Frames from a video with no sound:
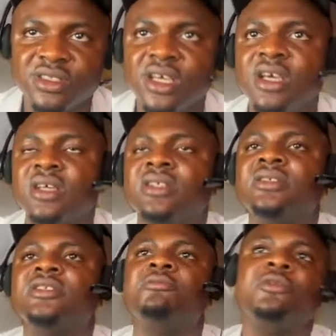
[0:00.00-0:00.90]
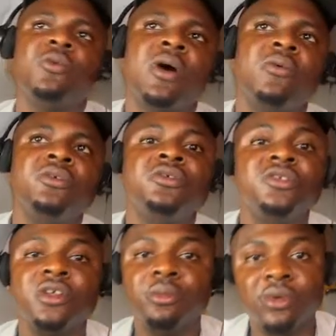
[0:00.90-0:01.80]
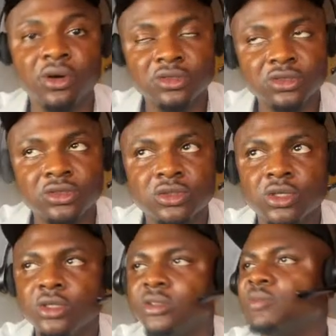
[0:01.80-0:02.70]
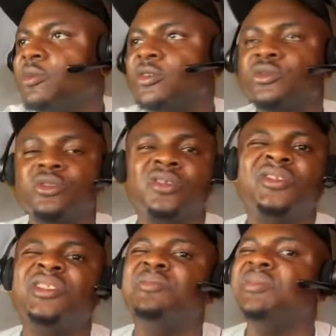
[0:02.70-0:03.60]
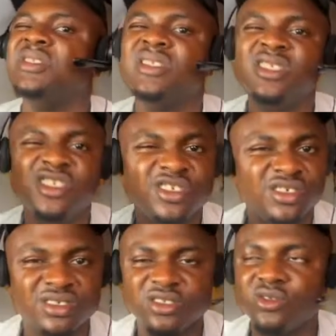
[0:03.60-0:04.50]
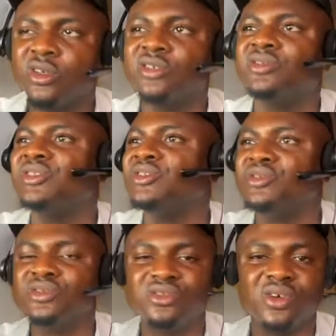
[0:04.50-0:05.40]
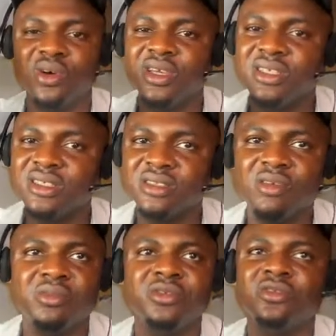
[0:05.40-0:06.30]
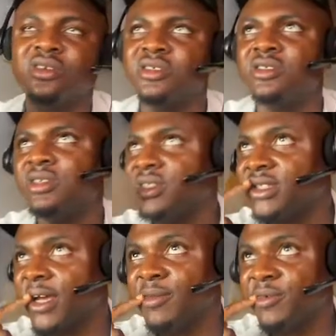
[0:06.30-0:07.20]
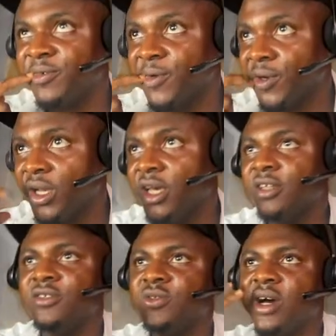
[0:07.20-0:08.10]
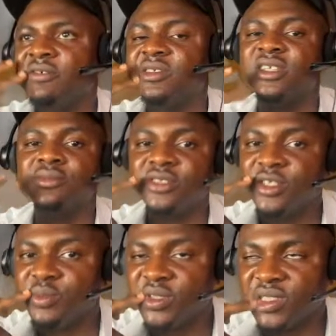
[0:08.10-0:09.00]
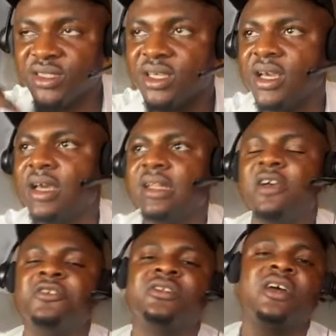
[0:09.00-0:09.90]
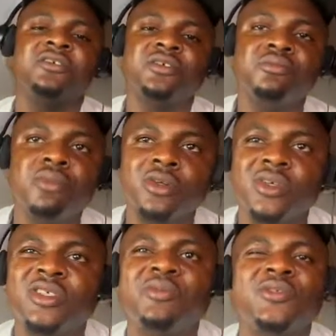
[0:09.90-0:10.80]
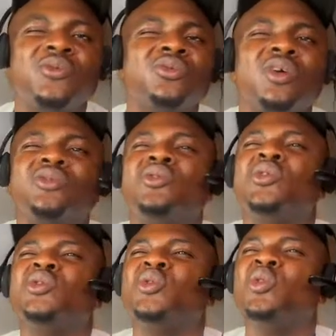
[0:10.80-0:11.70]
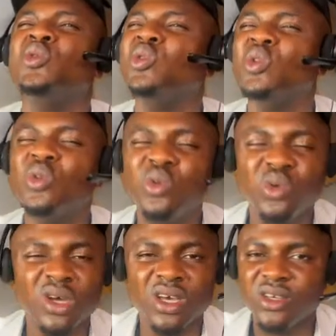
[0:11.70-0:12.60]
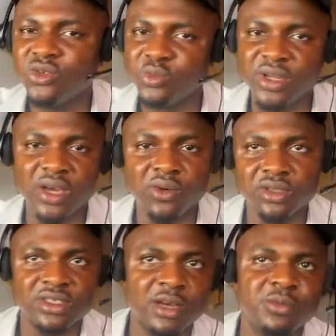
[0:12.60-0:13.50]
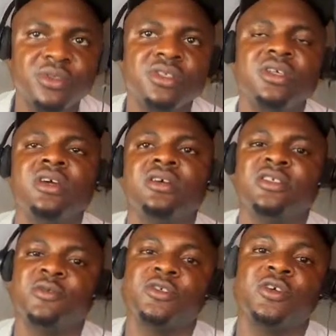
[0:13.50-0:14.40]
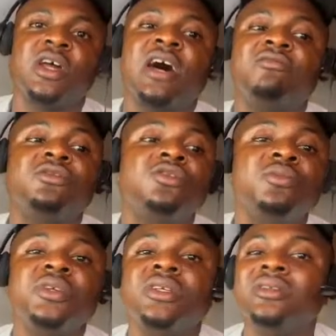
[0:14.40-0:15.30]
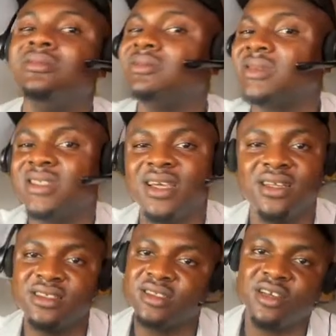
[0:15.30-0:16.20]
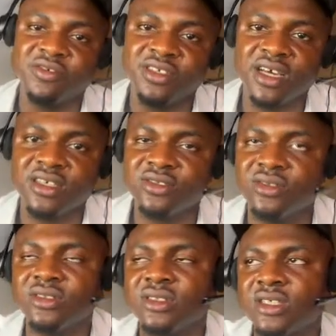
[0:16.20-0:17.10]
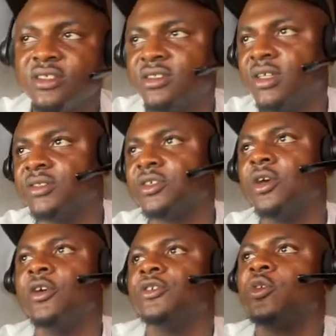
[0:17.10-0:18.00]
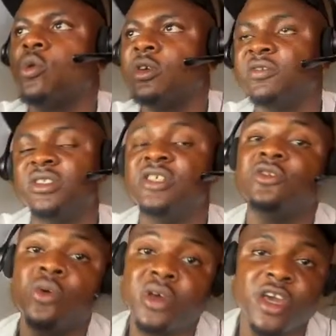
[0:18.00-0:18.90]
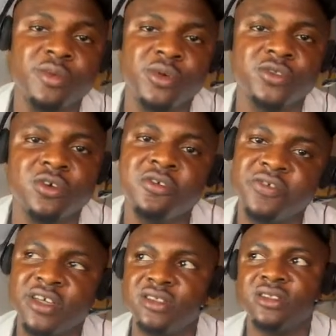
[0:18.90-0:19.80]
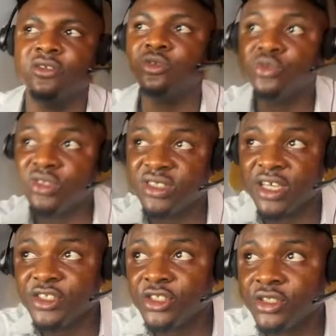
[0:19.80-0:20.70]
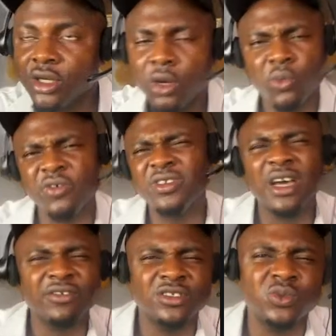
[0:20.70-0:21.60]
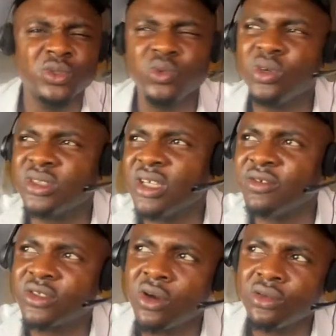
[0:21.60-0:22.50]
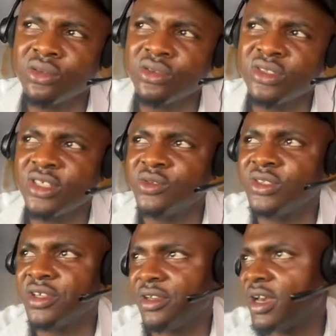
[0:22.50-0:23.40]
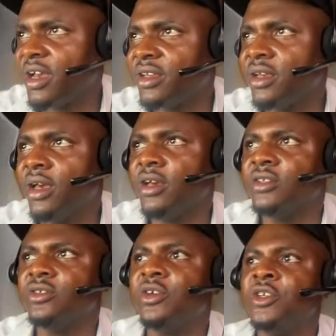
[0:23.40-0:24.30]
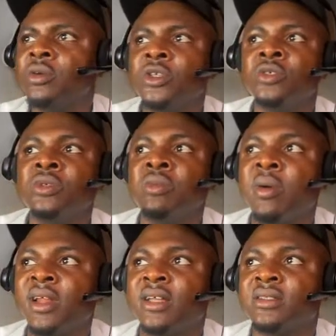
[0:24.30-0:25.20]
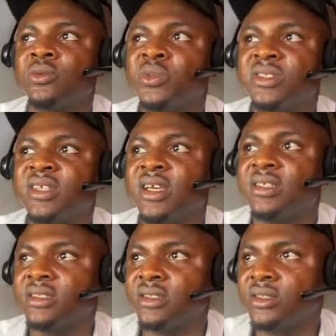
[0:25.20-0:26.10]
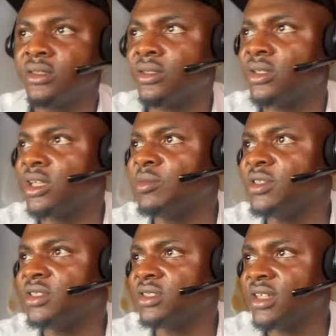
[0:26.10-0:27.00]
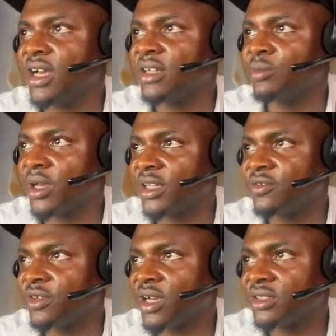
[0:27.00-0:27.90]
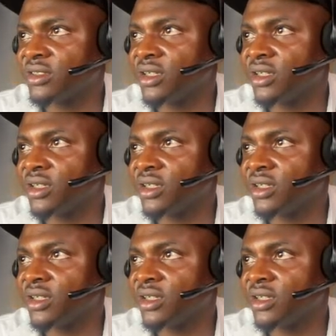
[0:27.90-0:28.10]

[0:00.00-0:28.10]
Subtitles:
This is simply why when you're using bots, the bot will just diminish, it will just reduce your earnings. Maybe not initially before you used to have reasonable CPC. Now you start using bot, your CPC will just go so low. You'll be like, what's happening? It's because you're not having so many careless traffic that has no search intent. So one of the things OkecBot offers is a Google search. We even have a suite one itself. It's called Google Search with AI. So you remember that we said, okay, let me see, did I add market forecast here?